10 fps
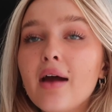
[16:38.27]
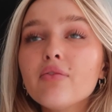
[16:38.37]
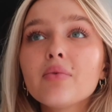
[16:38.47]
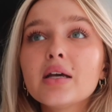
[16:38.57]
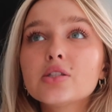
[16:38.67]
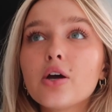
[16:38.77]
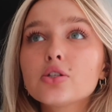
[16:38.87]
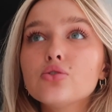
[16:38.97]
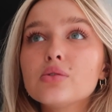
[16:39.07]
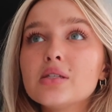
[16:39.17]
Everyone I
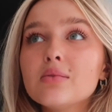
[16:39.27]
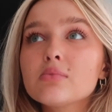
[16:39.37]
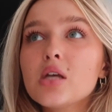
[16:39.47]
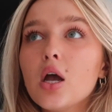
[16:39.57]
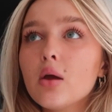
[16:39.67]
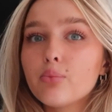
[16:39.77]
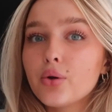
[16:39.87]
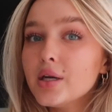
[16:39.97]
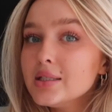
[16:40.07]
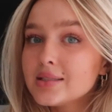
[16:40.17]
talk to seems
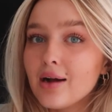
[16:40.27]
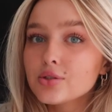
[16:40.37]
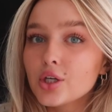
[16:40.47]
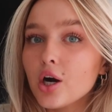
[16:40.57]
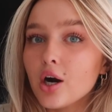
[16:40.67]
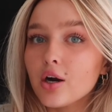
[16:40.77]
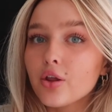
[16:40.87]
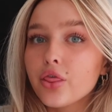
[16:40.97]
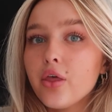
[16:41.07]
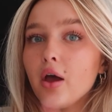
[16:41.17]
pretty down to
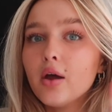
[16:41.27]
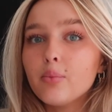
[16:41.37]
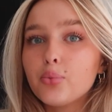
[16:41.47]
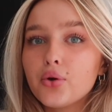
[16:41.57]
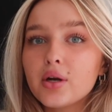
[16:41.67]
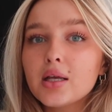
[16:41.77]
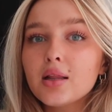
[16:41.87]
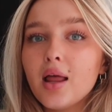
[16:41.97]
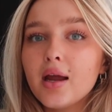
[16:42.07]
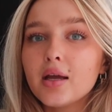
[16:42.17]
earth, pretty
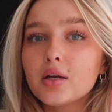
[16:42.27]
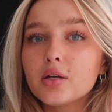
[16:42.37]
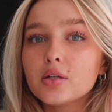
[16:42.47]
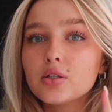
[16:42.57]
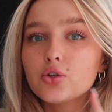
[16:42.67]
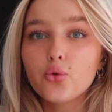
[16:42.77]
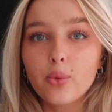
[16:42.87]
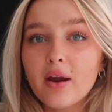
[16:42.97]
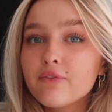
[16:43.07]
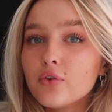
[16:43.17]
like
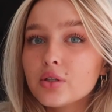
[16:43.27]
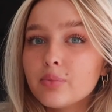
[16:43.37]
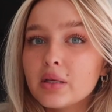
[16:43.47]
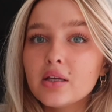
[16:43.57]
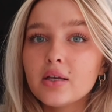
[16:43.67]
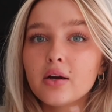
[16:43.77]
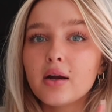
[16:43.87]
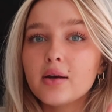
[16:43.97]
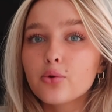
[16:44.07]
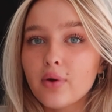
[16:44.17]
grateful to be here
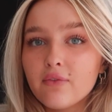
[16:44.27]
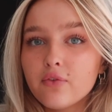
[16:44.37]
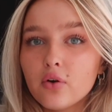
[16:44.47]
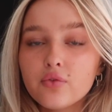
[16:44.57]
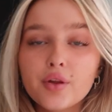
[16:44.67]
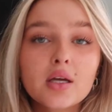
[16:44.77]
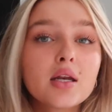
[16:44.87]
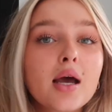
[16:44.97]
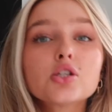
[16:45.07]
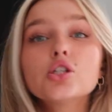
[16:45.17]
and grateful for the
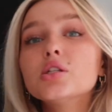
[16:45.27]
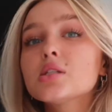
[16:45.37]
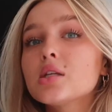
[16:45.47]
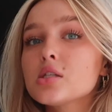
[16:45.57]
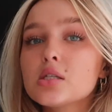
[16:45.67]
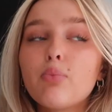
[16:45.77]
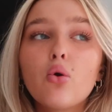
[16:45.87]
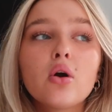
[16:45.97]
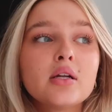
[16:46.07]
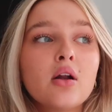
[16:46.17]
connections and the
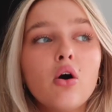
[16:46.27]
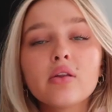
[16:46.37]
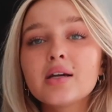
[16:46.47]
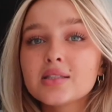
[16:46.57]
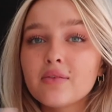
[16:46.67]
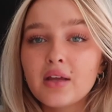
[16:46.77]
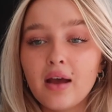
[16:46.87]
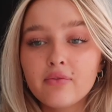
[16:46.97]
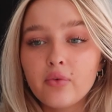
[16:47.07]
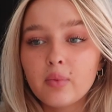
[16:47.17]
support and all that stuff they
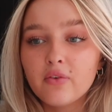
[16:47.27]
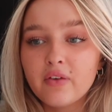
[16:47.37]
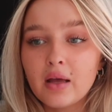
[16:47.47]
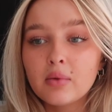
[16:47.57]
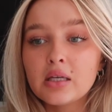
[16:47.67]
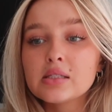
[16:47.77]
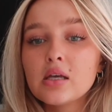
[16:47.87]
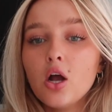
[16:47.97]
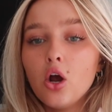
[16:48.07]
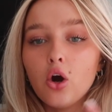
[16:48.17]
have from their families
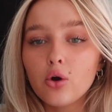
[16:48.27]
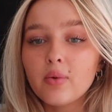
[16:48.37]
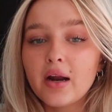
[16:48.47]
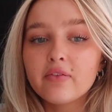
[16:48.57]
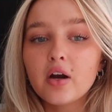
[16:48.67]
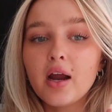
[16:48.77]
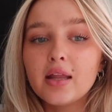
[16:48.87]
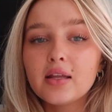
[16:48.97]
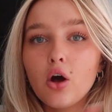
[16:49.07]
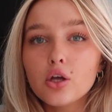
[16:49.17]
or whatever.
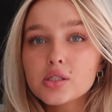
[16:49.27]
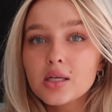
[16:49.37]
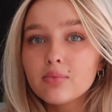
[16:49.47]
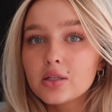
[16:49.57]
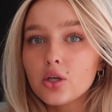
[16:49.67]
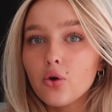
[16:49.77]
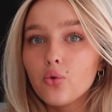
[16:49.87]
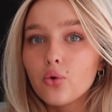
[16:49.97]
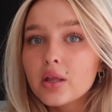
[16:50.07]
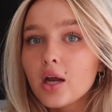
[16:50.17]
And they all seem like they're
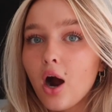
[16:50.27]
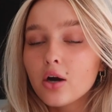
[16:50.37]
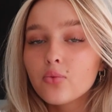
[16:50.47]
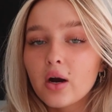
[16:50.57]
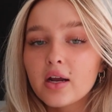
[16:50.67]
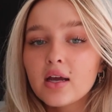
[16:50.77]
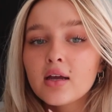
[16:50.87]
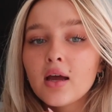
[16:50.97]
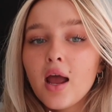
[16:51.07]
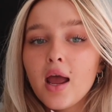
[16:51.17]
really
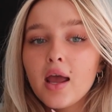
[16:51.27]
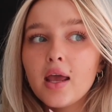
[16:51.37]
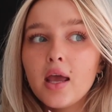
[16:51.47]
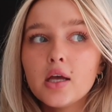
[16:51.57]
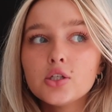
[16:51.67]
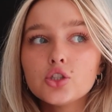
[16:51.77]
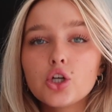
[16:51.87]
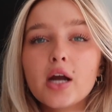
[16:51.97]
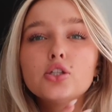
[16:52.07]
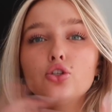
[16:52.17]
hardworking and
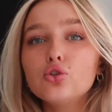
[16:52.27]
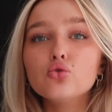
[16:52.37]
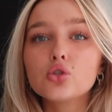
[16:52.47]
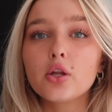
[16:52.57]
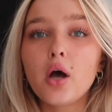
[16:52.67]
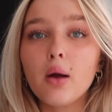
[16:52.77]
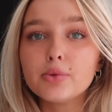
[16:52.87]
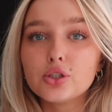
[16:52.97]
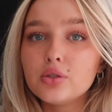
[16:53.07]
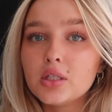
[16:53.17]
trying to use all the
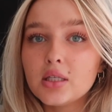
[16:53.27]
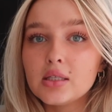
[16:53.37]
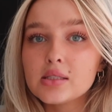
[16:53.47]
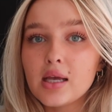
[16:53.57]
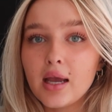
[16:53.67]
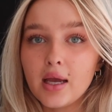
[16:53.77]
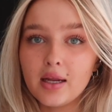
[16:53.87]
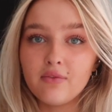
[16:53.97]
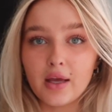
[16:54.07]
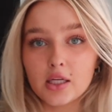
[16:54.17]
opportunities and
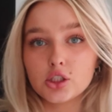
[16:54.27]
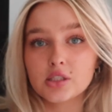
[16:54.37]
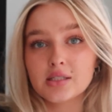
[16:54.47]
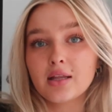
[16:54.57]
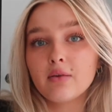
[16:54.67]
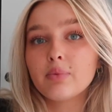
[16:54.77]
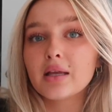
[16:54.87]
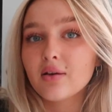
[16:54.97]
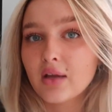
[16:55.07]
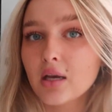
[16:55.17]
advantages that they've been
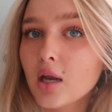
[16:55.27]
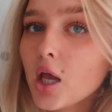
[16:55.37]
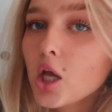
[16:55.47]
given.